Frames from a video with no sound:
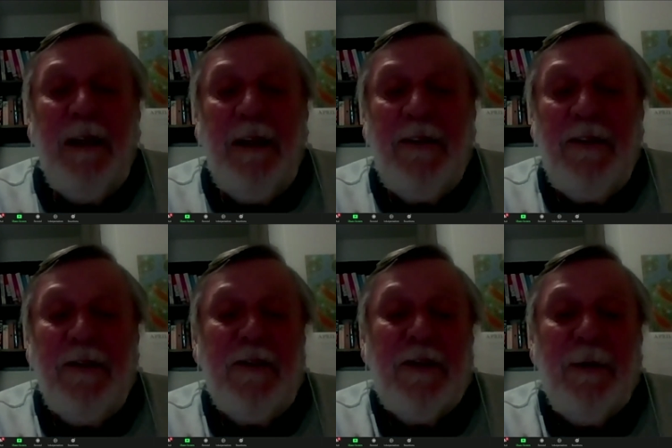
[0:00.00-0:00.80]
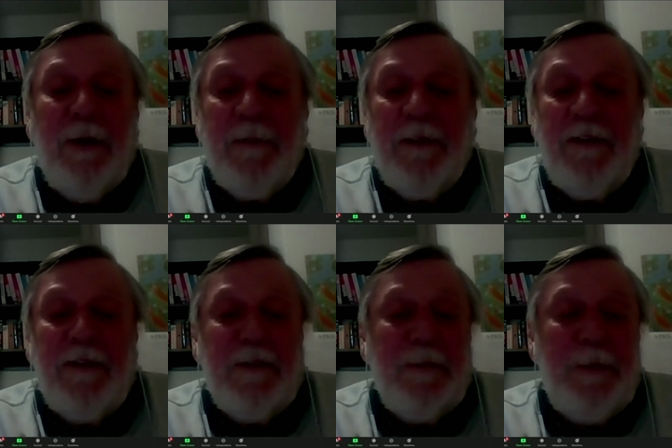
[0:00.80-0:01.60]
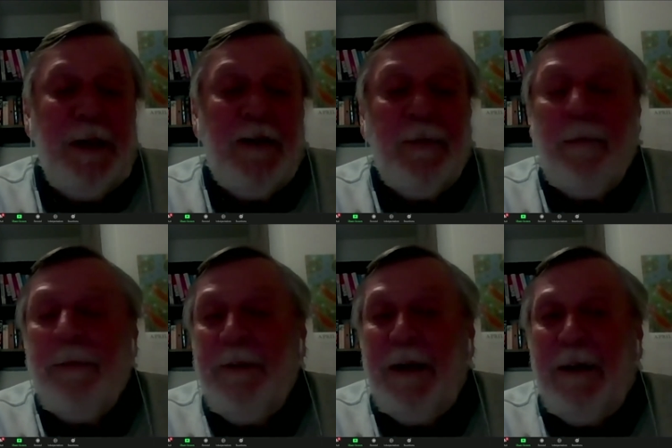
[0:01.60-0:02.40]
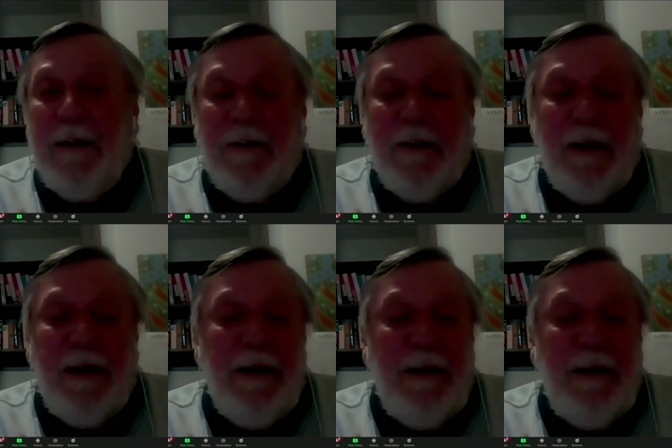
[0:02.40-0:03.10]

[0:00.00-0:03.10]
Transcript: is used to corrupt the systems meant to be preventing the trade.